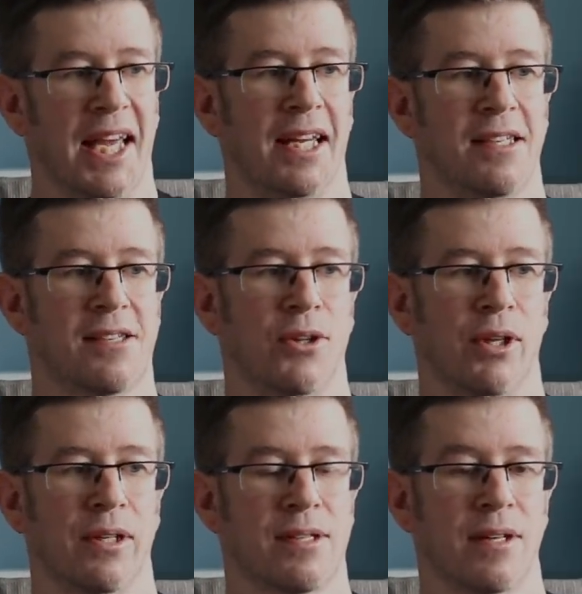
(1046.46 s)
is
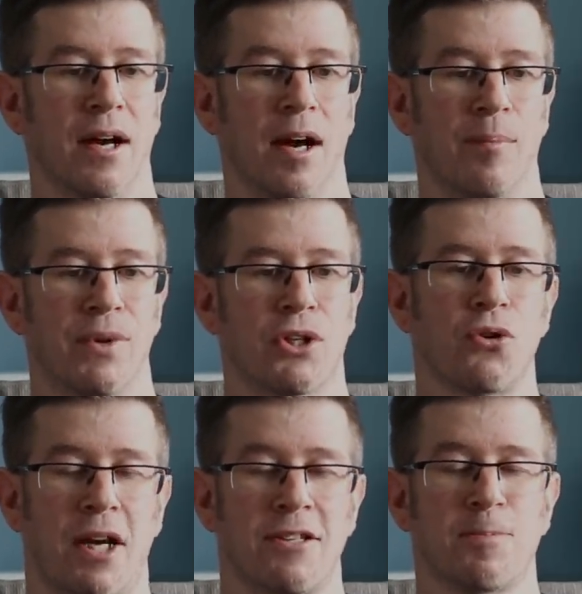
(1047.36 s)
that um, the
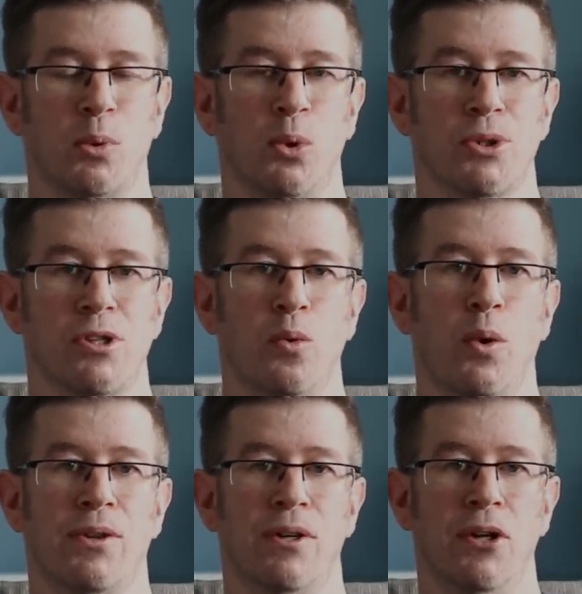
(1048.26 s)
transporter
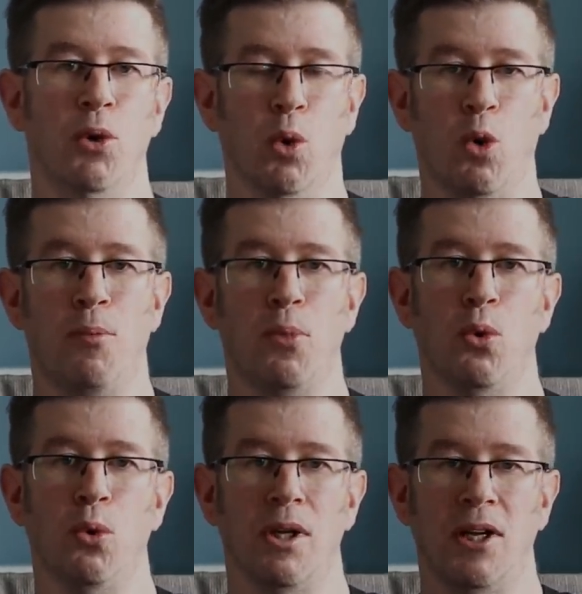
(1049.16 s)
with the
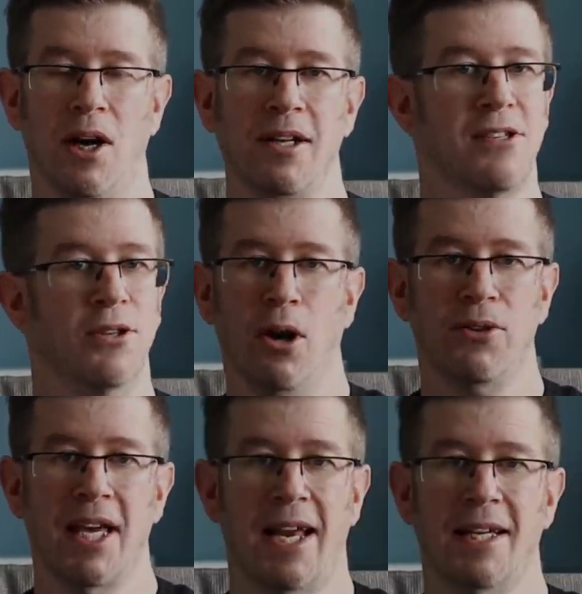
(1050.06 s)
normal lights,
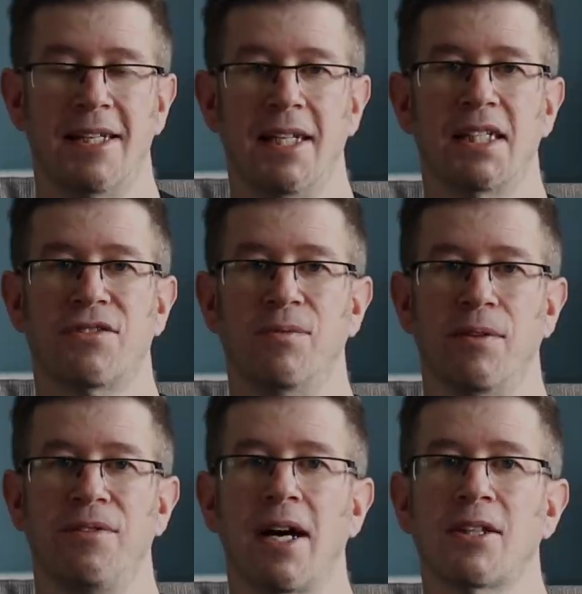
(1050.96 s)
not the LEDs from
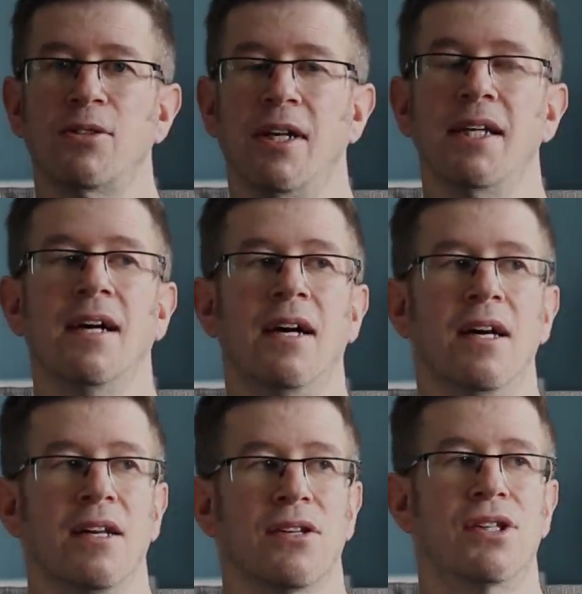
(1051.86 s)
the factory,
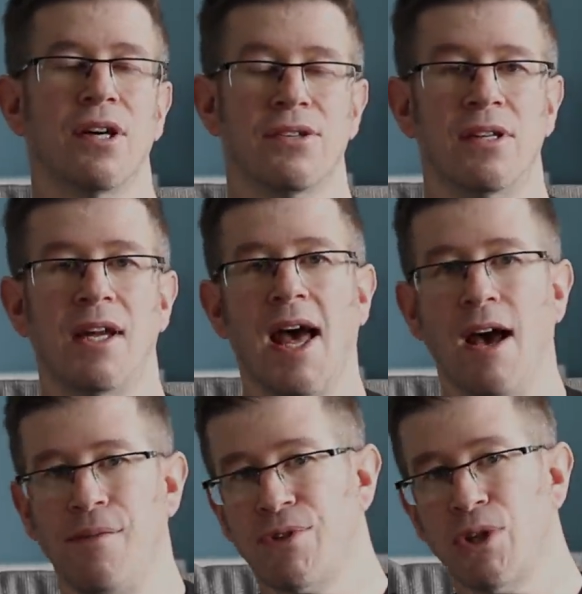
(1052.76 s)
doesn't
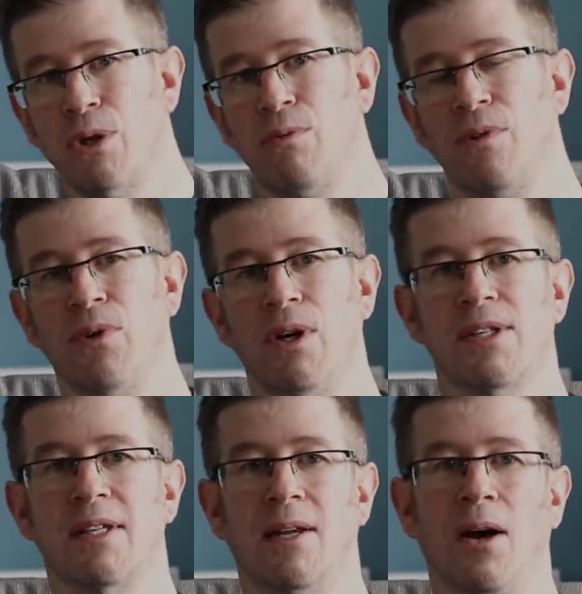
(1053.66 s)
have two
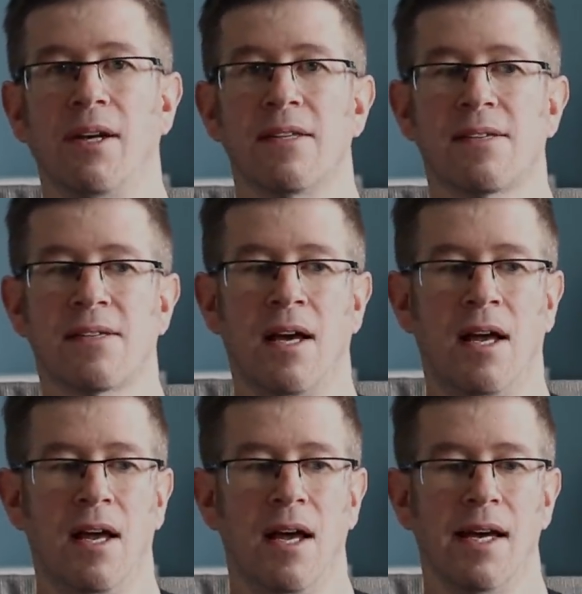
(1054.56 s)
reversing lights.
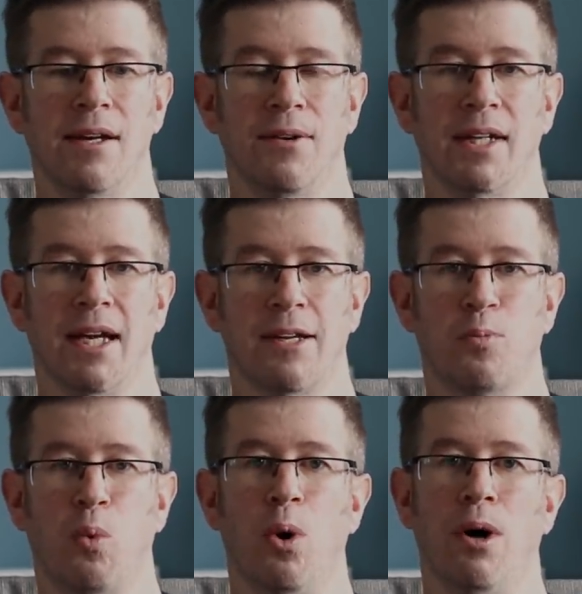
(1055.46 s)
It only
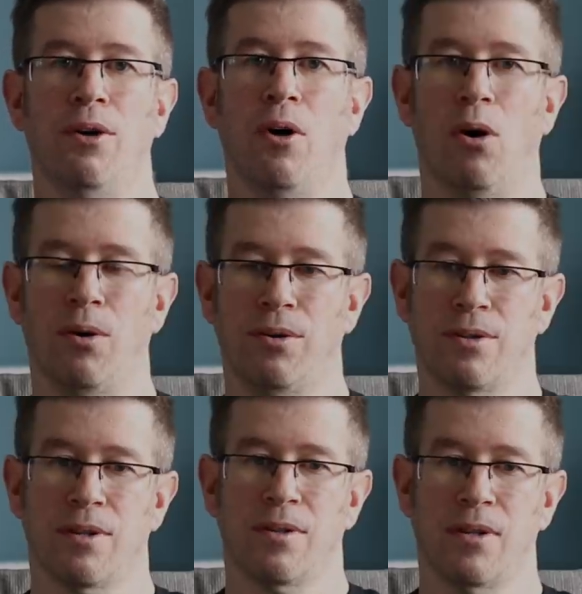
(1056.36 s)
has one
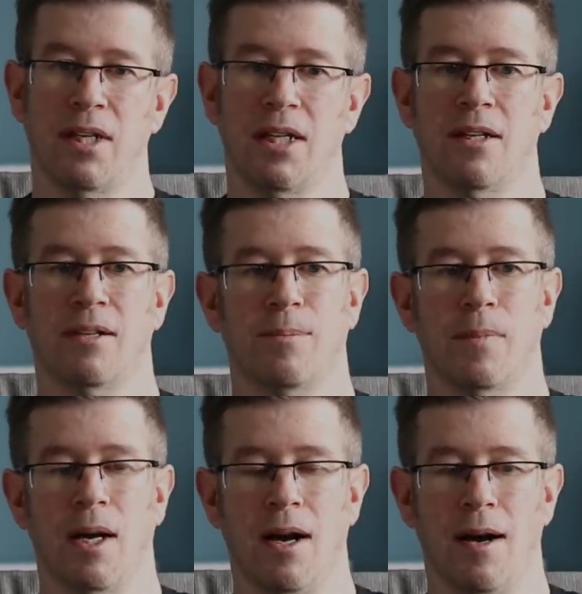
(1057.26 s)
on the
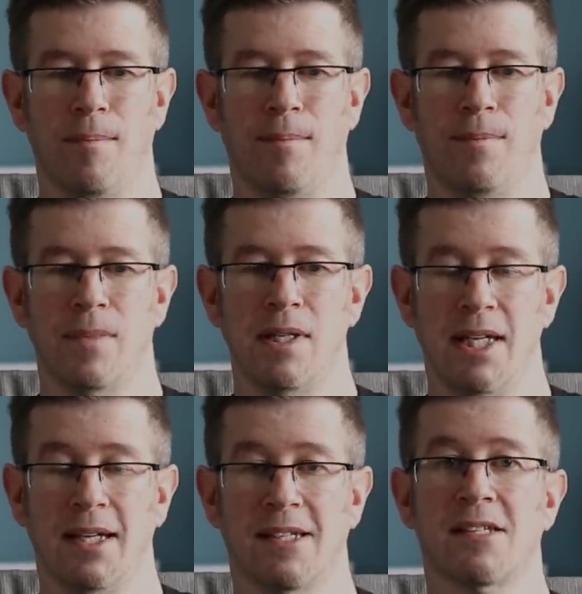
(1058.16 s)
um,
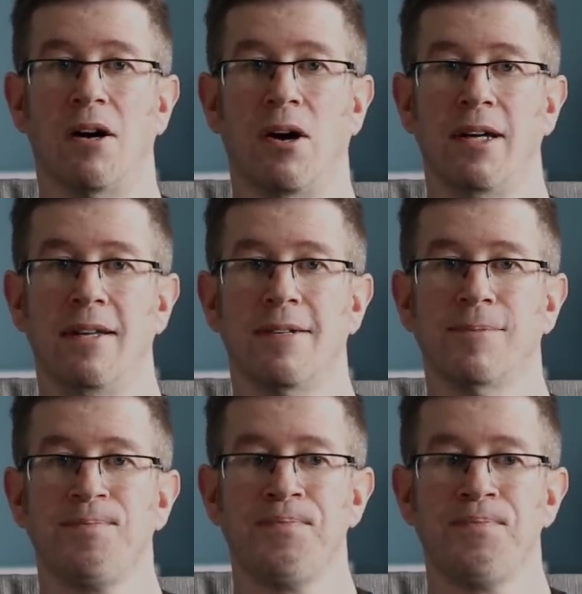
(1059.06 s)
near side